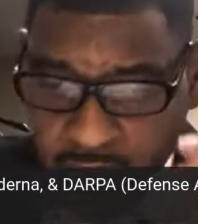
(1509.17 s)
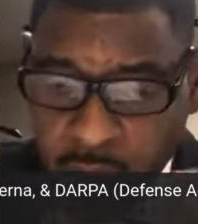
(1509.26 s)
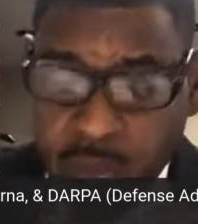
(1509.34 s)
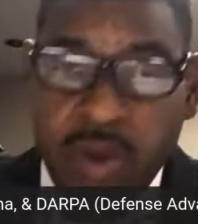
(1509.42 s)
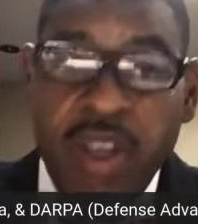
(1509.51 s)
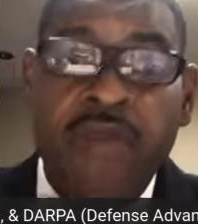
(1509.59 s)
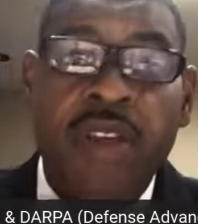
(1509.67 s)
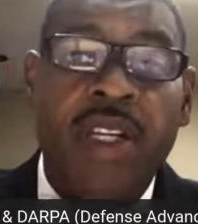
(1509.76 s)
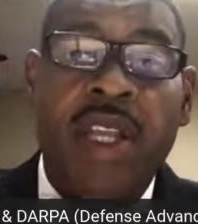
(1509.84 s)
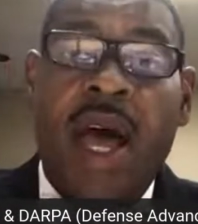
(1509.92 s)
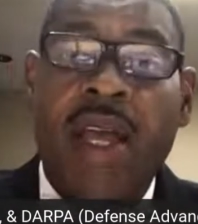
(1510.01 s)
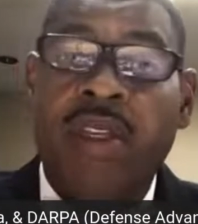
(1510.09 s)
a briefing
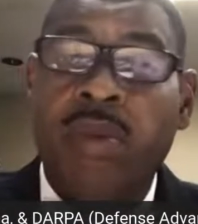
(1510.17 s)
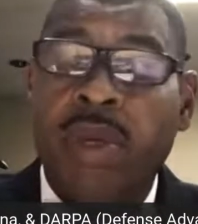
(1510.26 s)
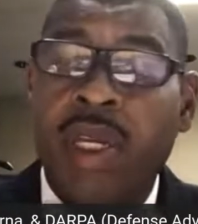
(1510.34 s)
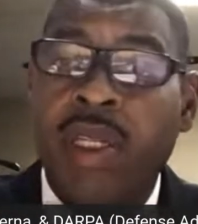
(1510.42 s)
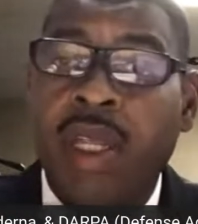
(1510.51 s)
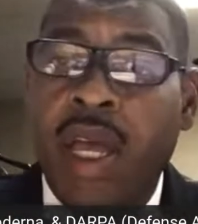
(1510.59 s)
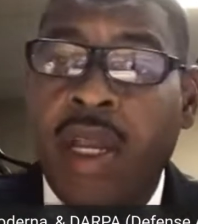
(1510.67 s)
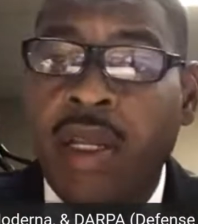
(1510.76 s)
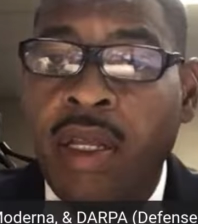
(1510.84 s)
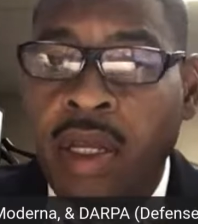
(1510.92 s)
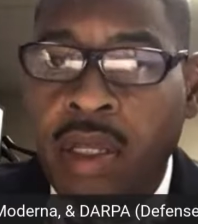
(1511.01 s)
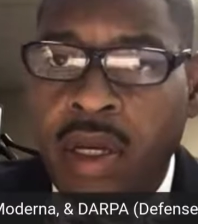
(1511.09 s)
document that
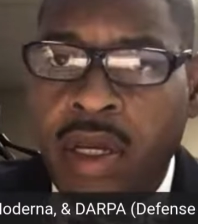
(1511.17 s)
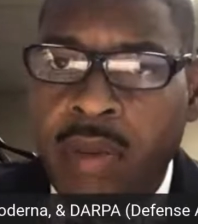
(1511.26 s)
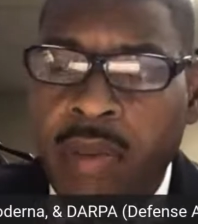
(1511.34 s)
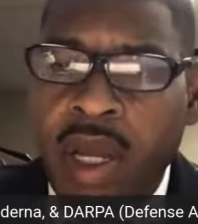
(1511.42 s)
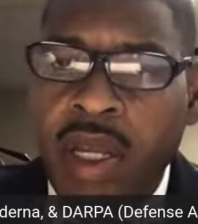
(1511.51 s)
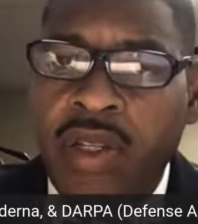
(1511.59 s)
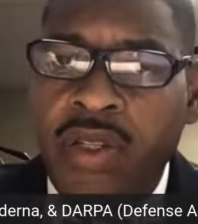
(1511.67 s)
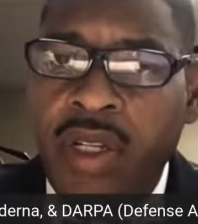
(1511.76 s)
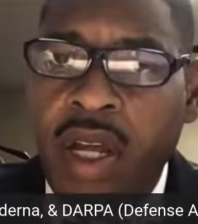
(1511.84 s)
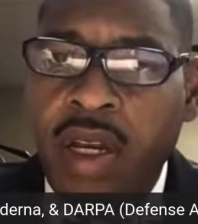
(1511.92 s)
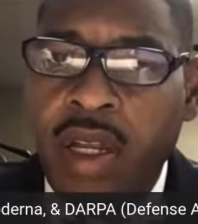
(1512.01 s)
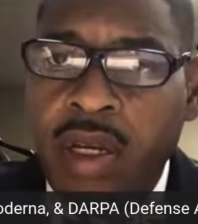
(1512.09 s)
the committee
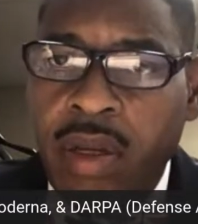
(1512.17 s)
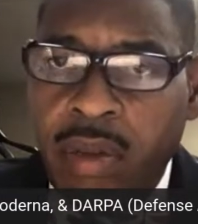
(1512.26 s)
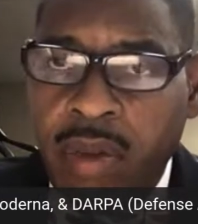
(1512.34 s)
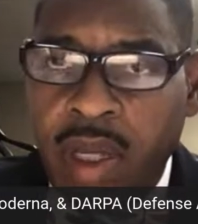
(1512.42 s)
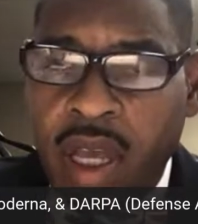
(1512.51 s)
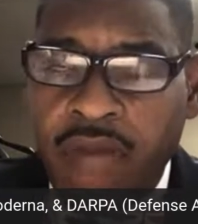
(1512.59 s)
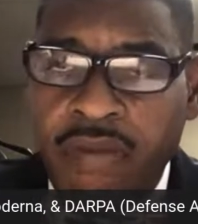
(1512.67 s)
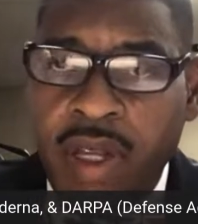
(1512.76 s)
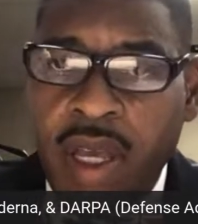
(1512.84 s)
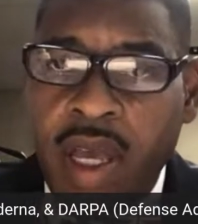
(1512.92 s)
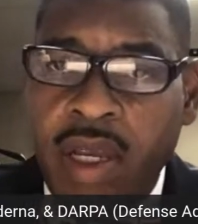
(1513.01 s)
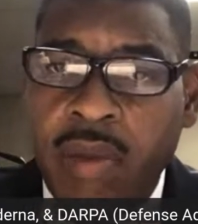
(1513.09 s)
studied, the
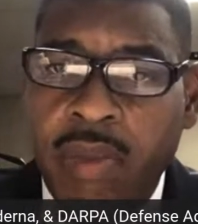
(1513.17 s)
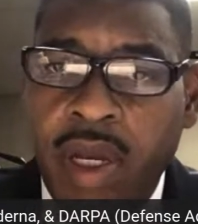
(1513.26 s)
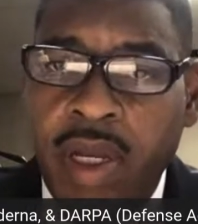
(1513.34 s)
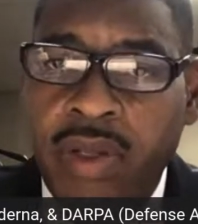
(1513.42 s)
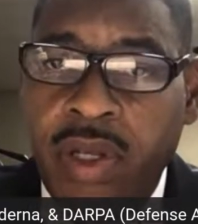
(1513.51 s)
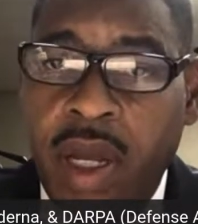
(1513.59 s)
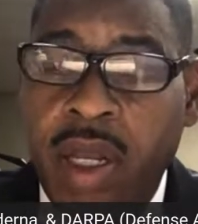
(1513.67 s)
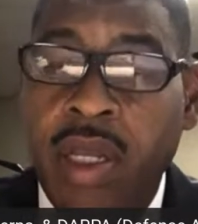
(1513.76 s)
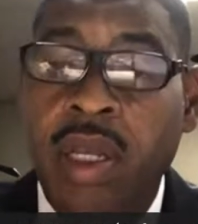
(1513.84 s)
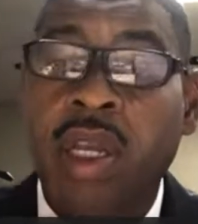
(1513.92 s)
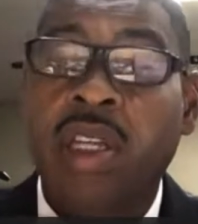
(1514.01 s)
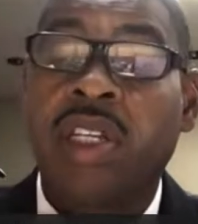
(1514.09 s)
FDA committee studied,
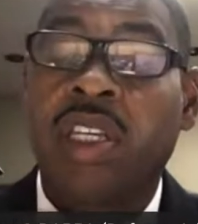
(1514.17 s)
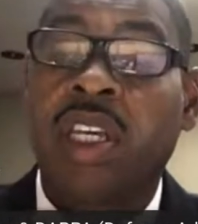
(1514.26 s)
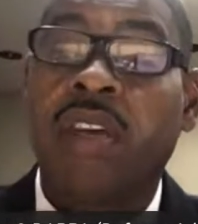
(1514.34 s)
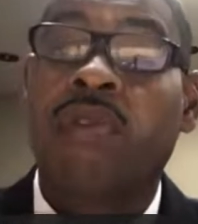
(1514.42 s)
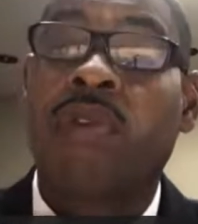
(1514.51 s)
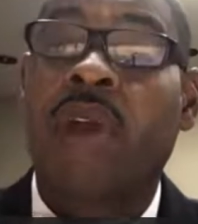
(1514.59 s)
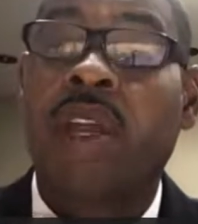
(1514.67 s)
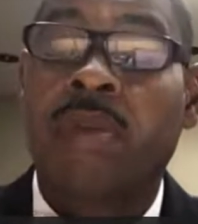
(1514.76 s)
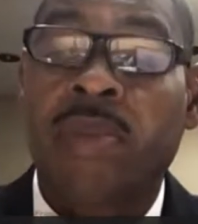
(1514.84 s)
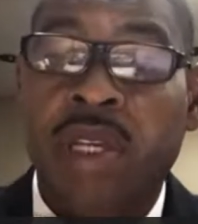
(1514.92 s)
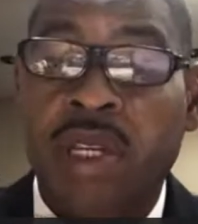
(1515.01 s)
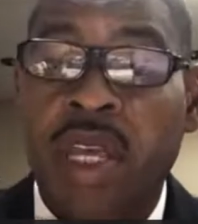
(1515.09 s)
to give the
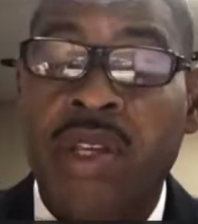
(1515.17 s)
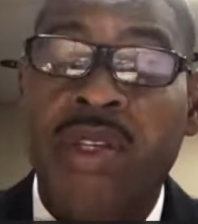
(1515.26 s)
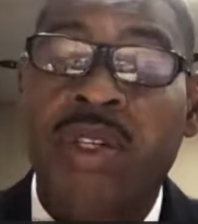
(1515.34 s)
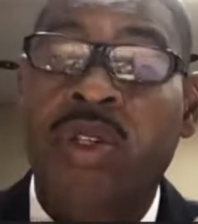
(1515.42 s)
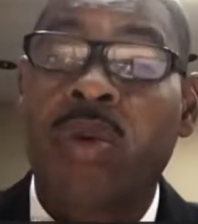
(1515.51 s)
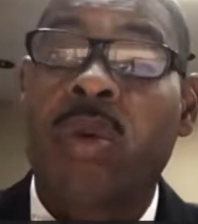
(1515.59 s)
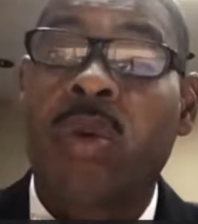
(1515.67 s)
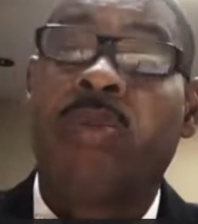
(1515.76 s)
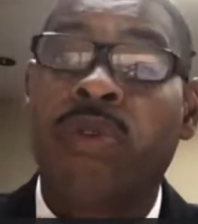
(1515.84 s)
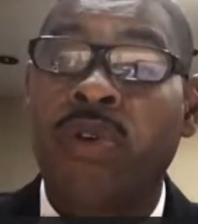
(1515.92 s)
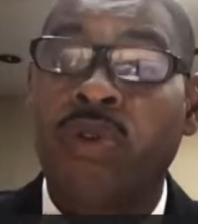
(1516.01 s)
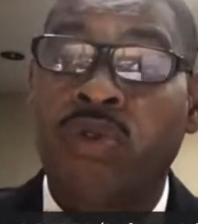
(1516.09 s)
recommendation to
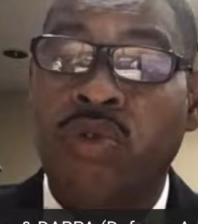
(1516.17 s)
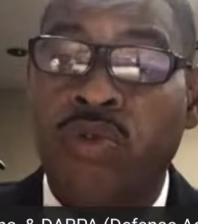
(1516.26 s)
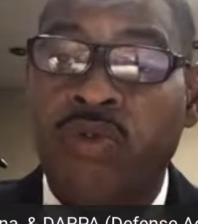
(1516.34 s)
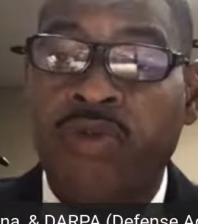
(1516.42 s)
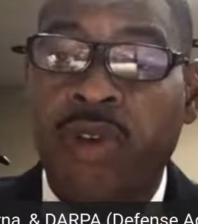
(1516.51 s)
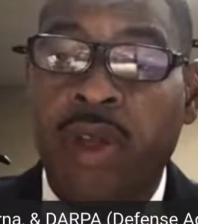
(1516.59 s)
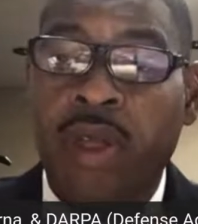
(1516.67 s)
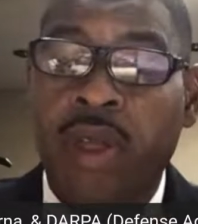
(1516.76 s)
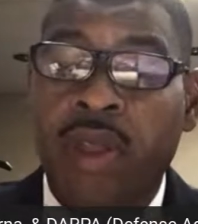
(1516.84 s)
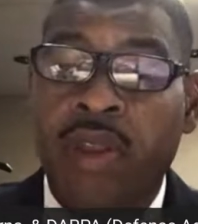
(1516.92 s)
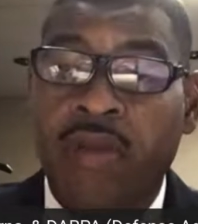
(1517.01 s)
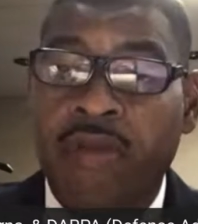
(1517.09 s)
approve
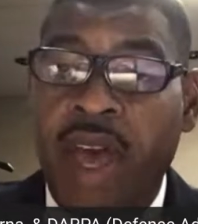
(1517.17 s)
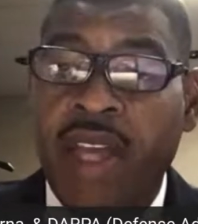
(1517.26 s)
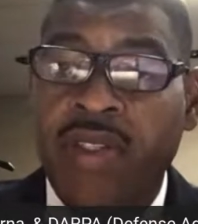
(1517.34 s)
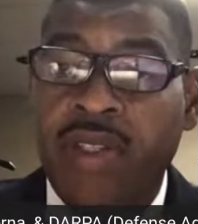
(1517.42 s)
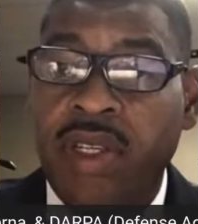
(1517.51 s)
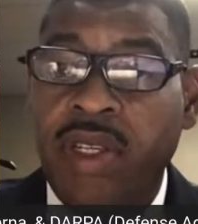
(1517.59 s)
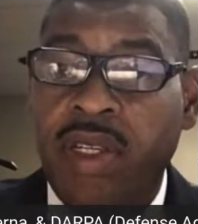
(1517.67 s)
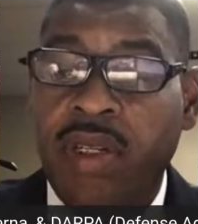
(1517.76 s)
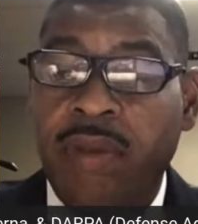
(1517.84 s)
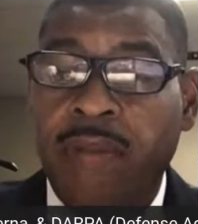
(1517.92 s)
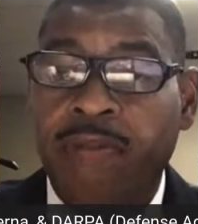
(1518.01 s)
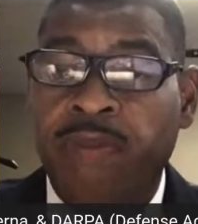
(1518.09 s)
the
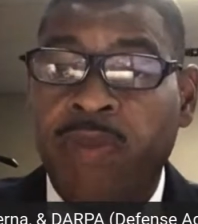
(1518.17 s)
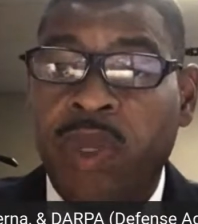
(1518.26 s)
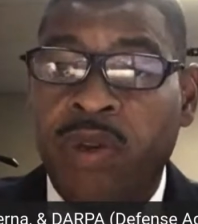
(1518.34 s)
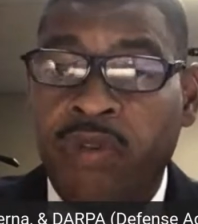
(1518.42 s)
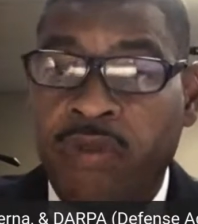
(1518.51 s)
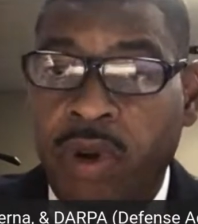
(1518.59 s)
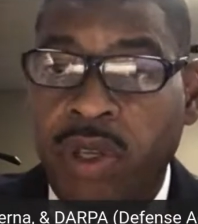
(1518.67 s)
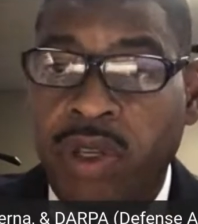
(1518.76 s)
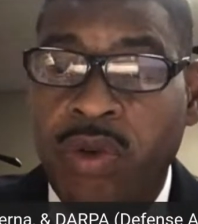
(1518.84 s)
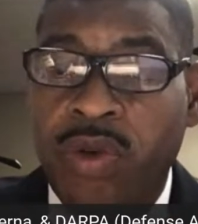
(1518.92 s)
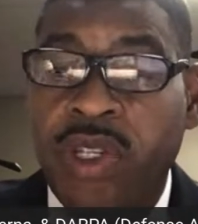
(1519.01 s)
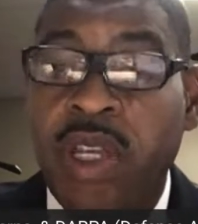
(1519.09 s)
vaccine for
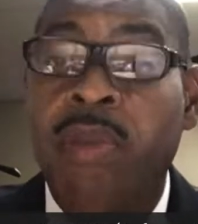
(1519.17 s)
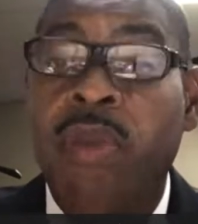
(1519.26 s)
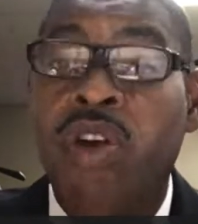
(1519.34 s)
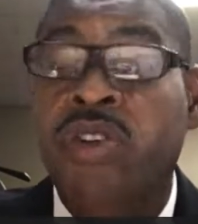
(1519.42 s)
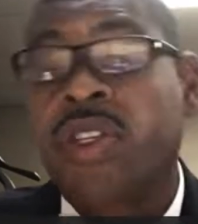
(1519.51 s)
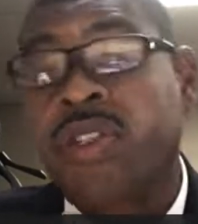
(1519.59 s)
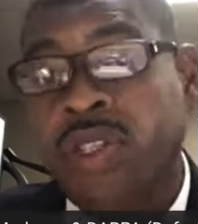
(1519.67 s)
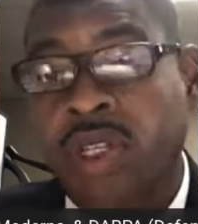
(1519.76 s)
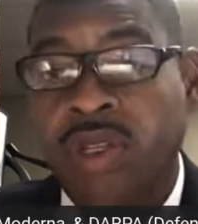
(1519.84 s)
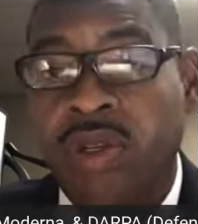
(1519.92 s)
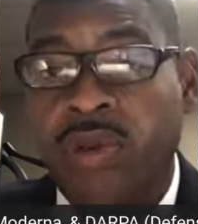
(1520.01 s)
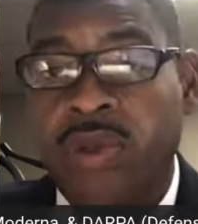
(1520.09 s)
use, emergency
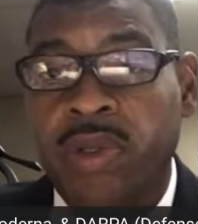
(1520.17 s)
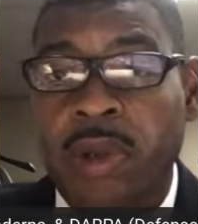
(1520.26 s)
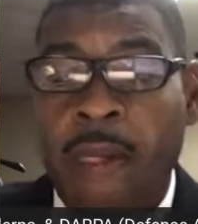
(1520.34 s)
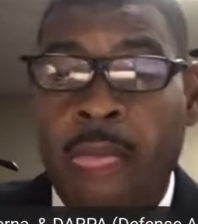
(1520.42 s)
use.